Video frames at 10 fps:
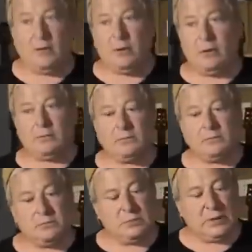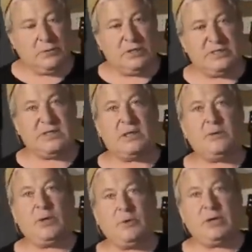now I'm going to start
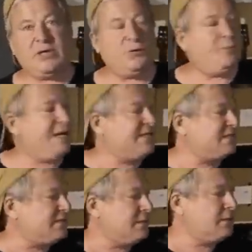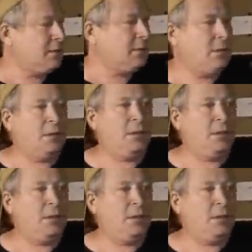doing what I do best.